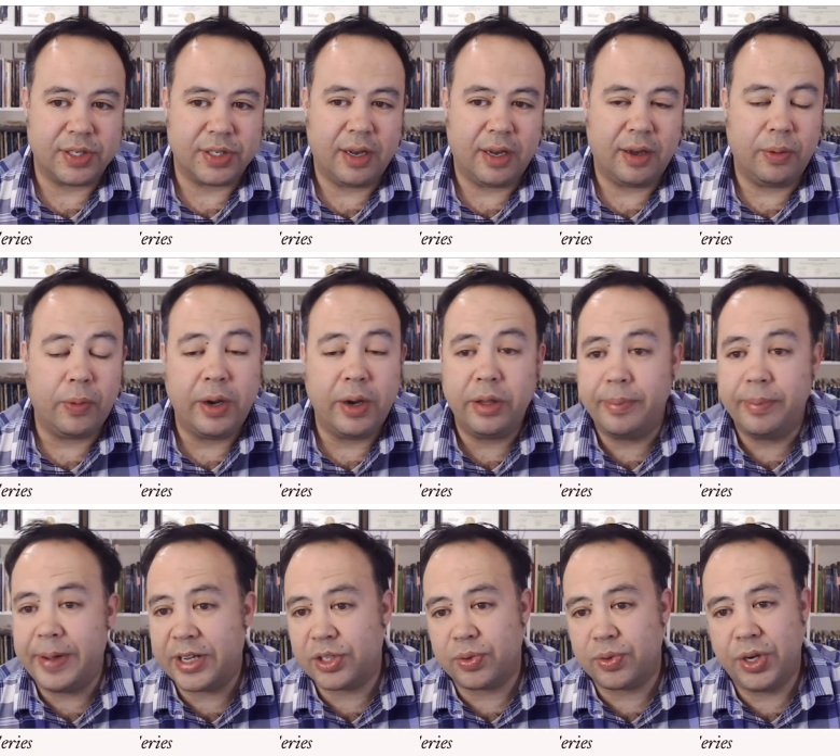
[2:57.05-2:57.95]
Uh, one of the
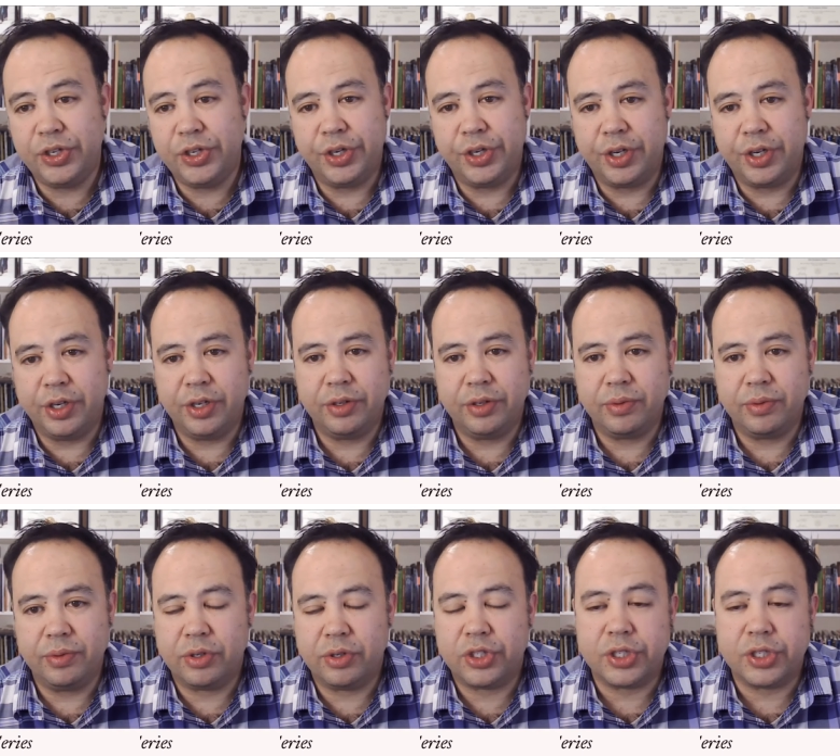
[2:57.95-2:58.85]
best ways you
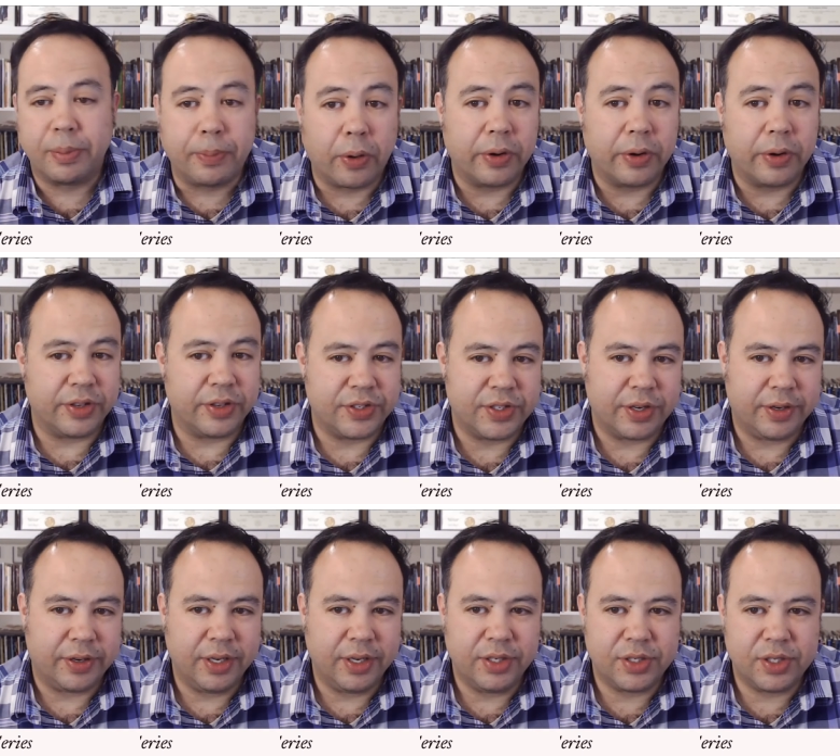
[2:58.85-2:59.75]
can support the
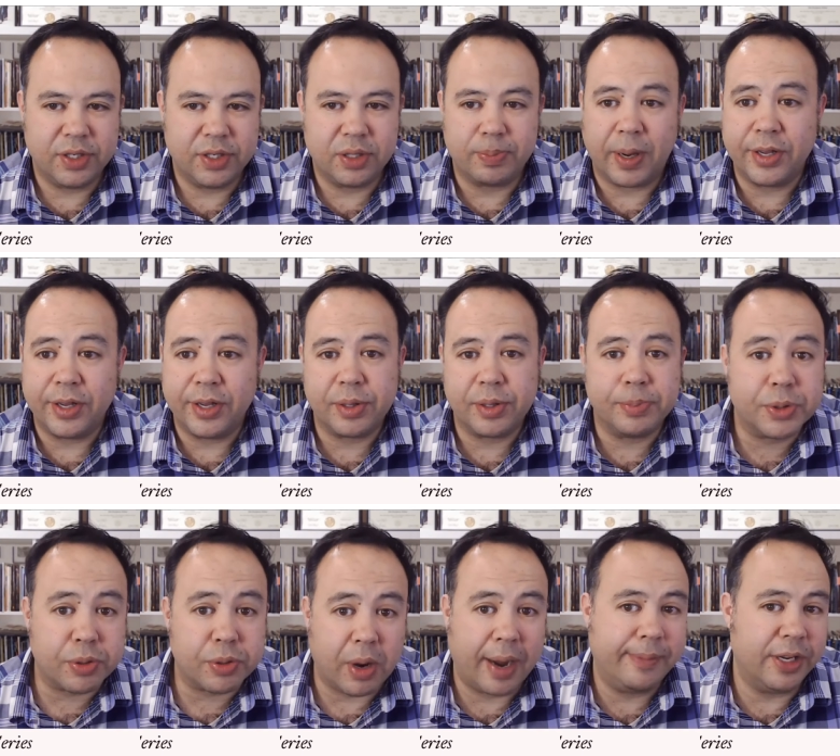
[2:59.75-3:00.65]
series is by
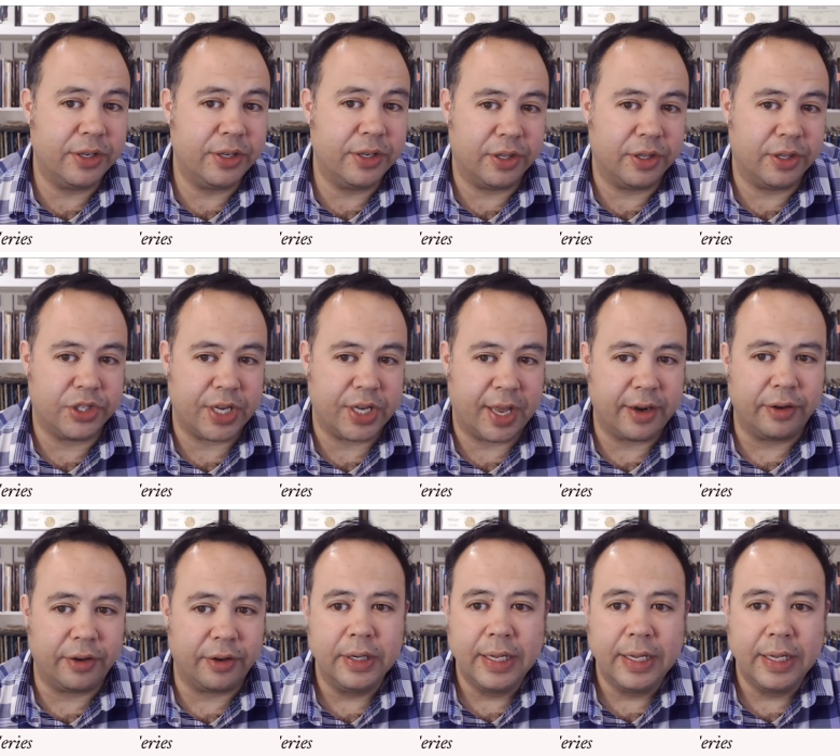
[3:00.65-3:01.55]
subscribing to the
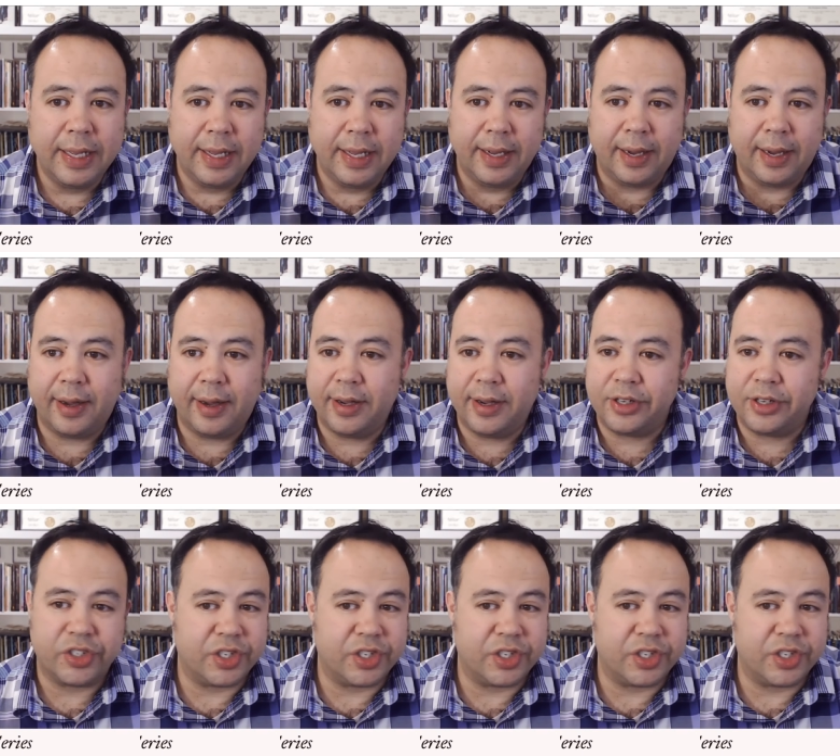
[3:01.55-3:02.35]
channel. Uh, just